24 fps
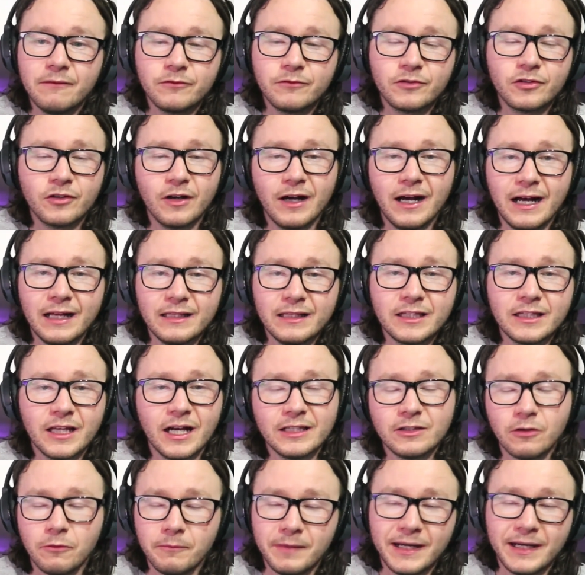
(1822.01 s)
So I
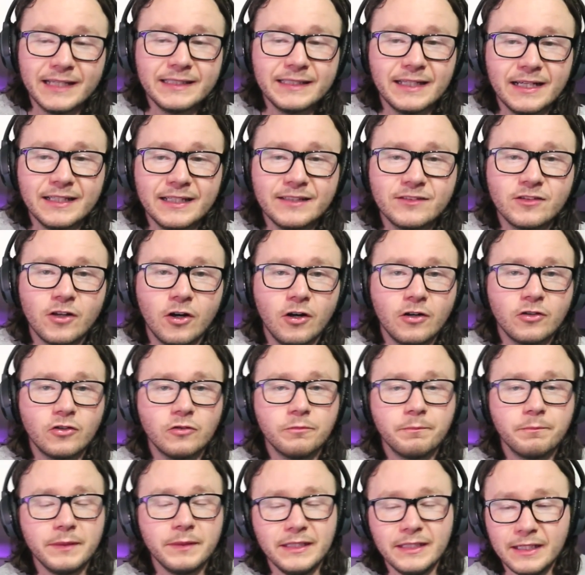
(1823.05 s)
don't mind that he's got a
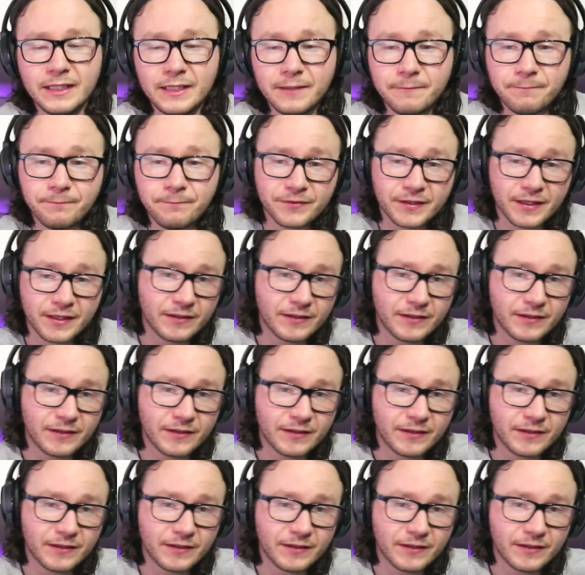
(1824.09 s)
good beating.